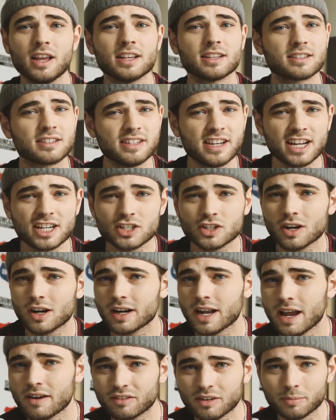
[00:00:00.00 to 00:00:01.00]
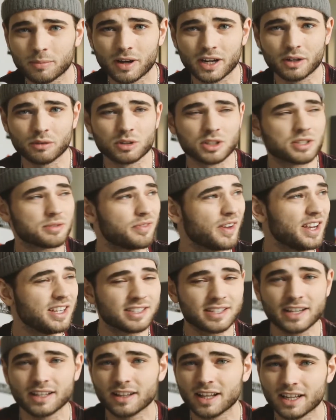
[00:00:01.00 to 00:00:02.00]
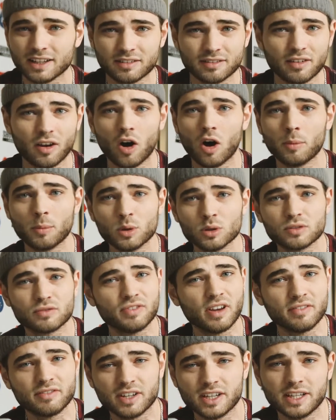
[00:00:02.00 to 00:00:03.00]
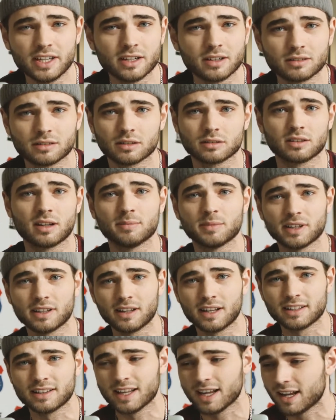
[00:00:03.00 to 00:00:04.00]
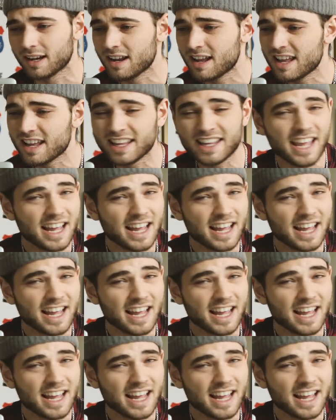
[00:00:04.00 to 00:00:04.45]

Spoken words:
snitched on everybody, was facing like almost 50 years or something like that.